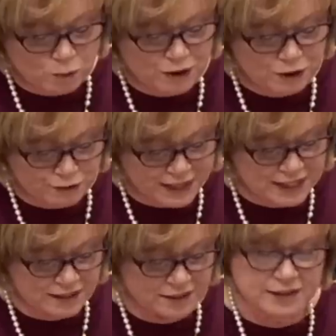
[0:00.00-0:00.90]
not be
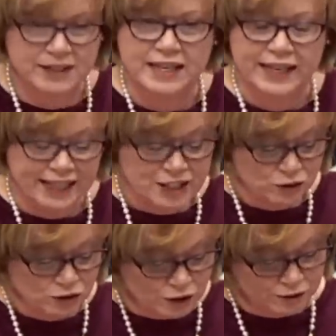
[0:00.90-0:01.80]
threatened
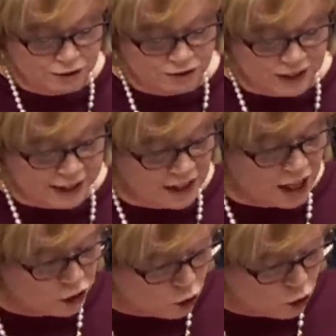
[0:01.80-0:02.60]
into not fulfilling our